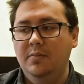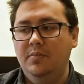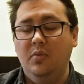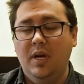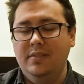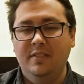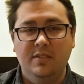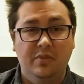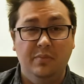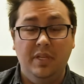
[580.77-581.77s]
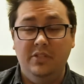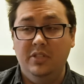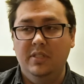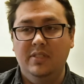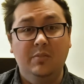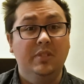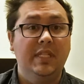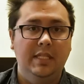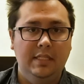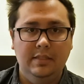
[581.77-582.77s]
process information
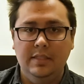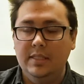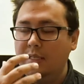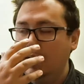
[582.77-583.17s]
simultaneously.